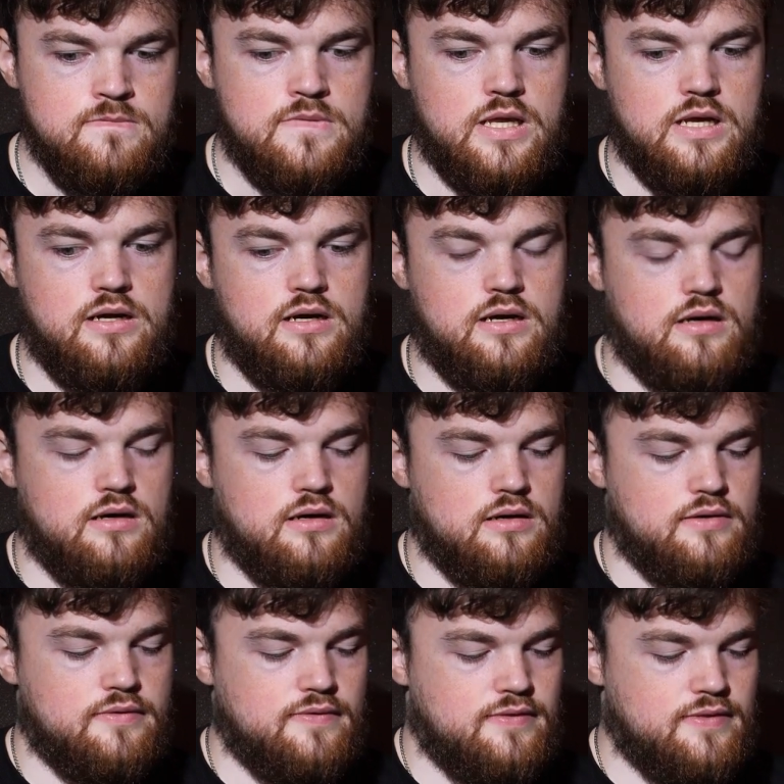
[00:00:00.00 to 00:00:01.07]

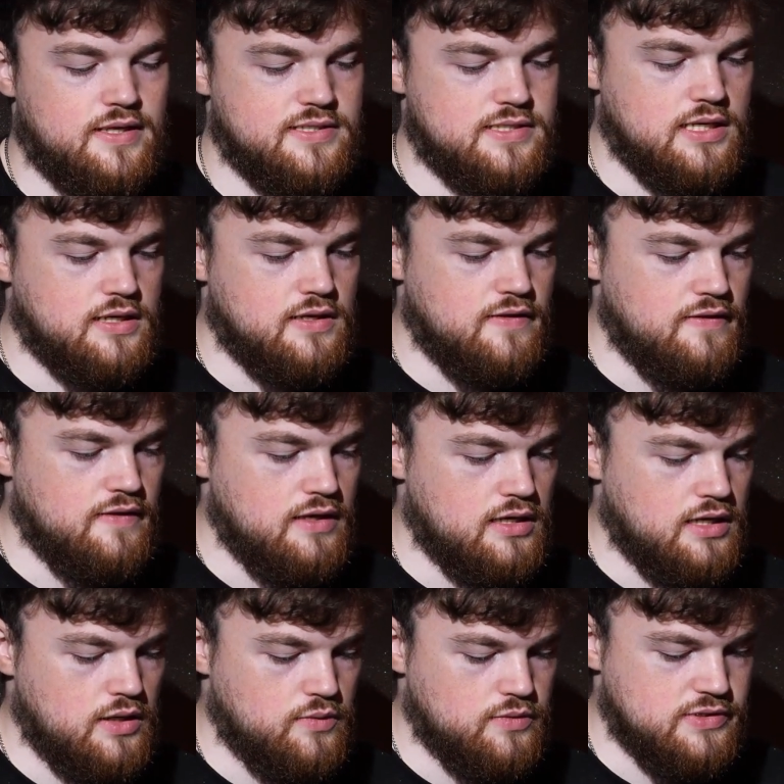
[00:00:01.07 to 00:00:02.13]
The second
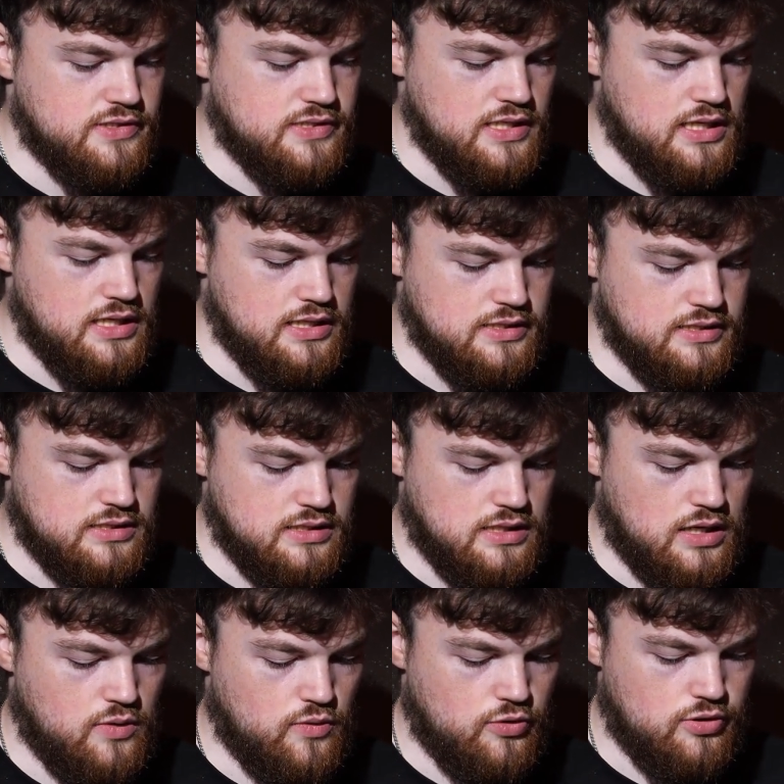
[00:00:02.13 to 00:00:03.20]
thing I would say is
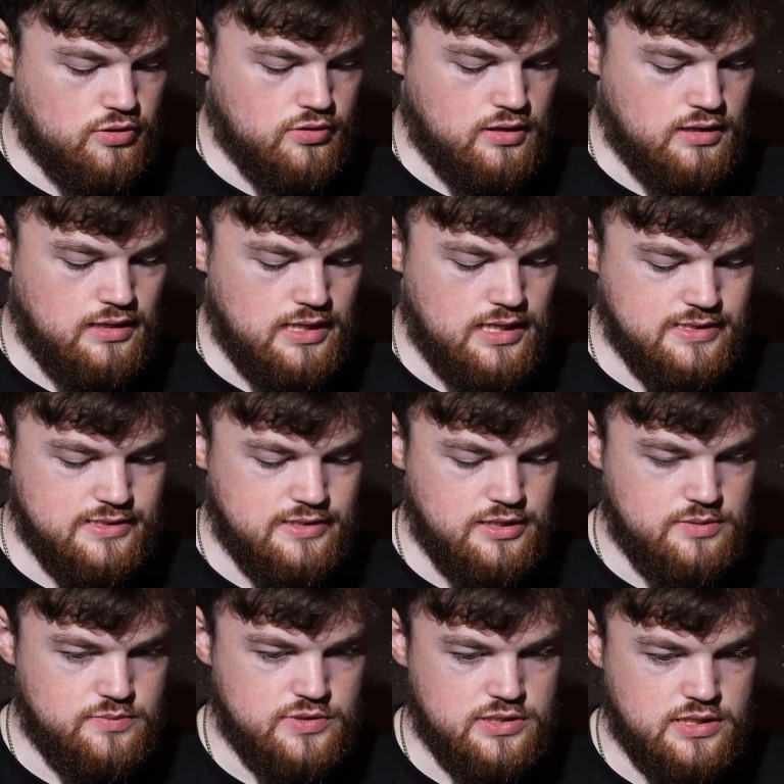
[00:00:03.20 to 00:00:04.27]
our class
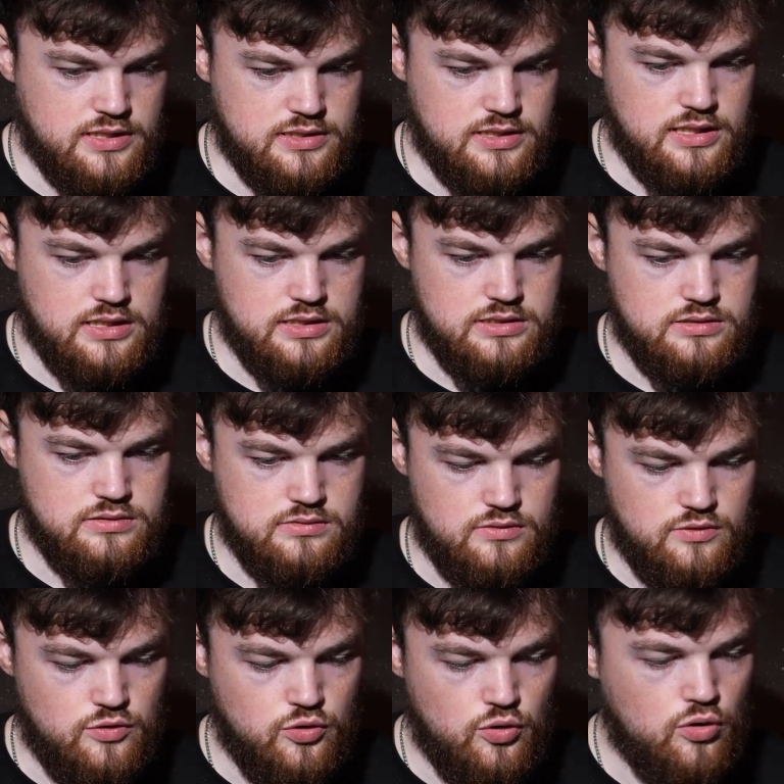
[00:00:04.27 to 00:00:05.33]
names can get
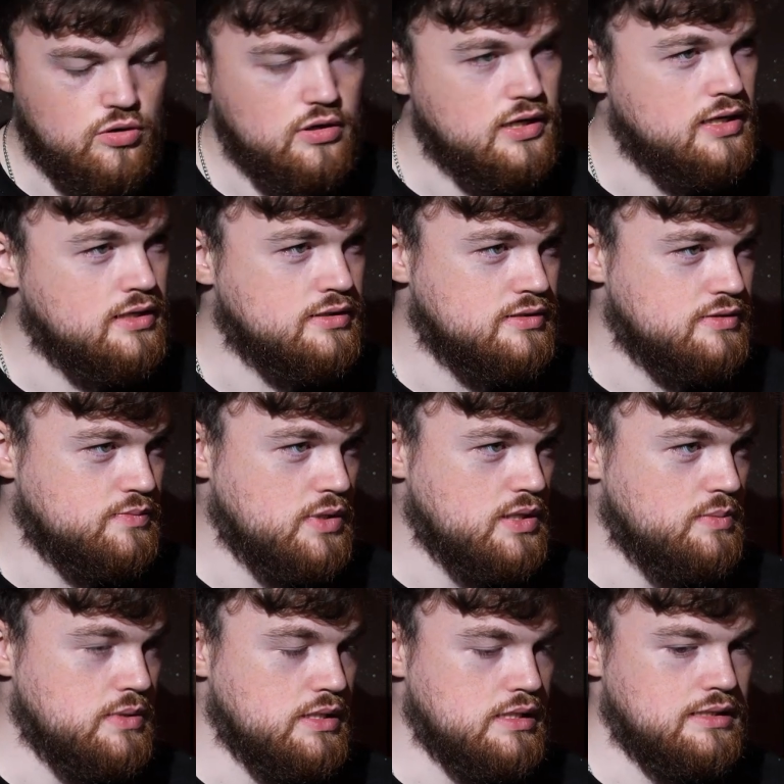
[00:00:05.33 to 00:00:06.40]
long and
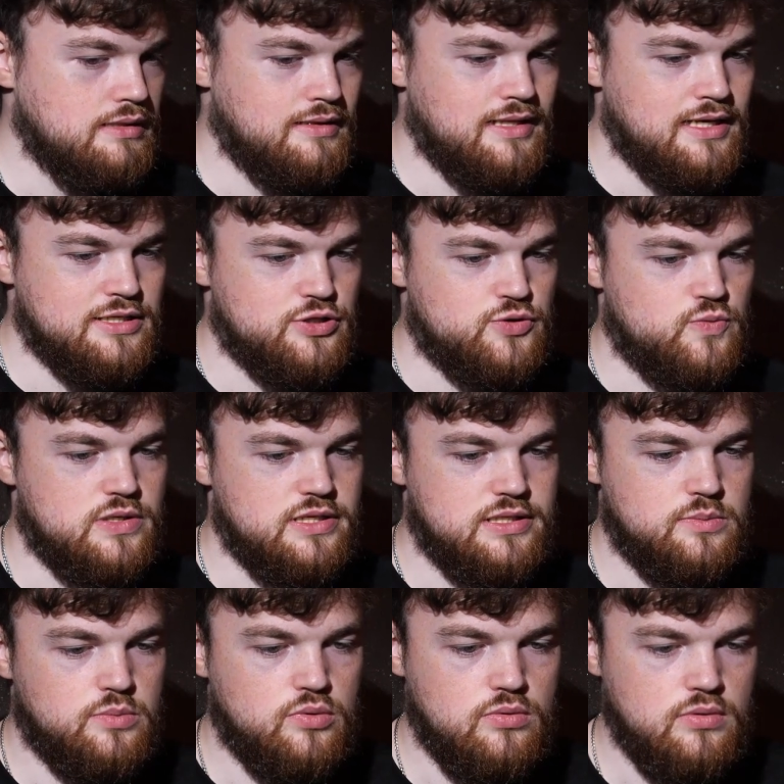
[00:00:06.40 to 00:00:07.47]
maybe less
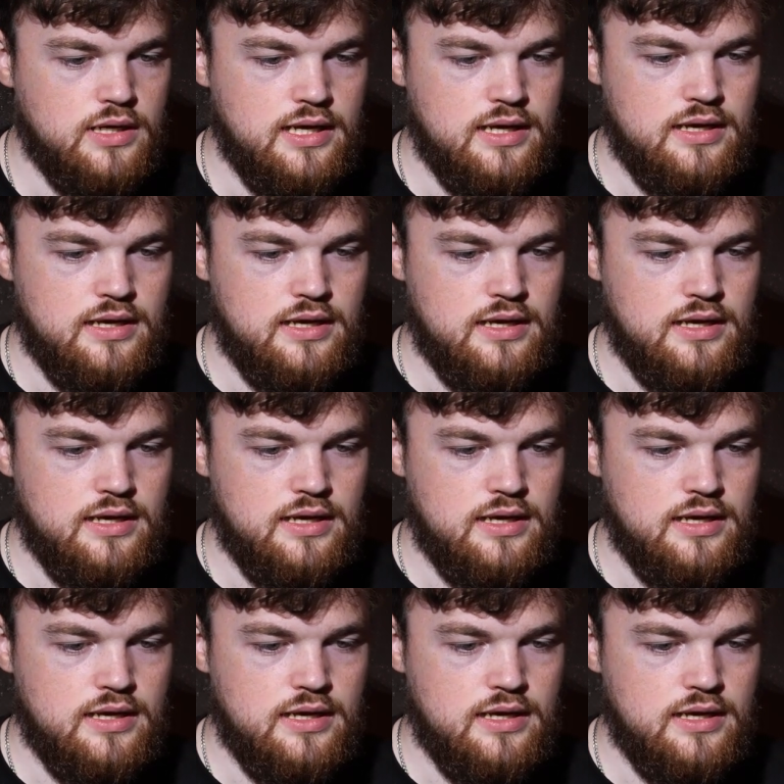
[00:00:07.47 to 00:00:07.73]
readable,